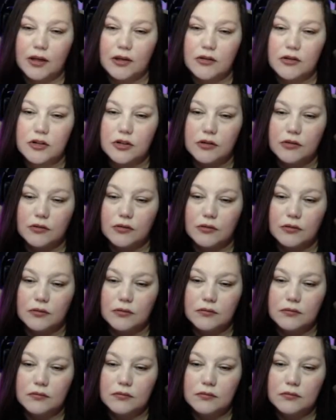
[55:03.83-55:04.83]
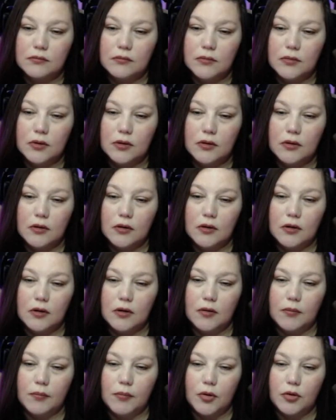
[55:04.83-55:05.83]
into
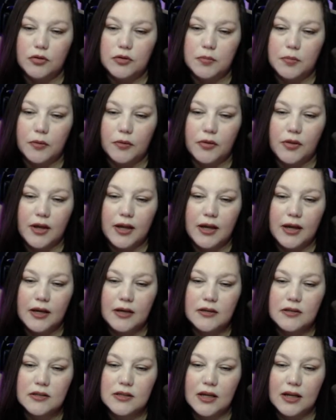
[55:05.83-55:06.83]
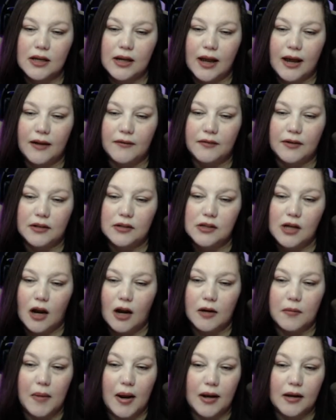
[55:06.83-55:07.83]
multiple things and have it
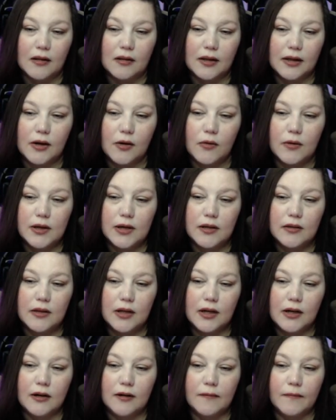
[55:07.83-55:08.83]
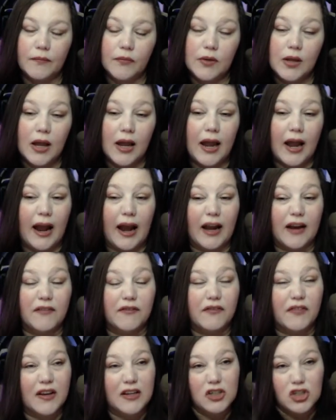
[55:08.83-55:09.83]
automatically going in there. And
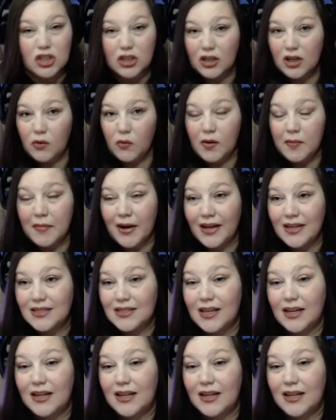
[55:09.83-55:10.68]
eventually we might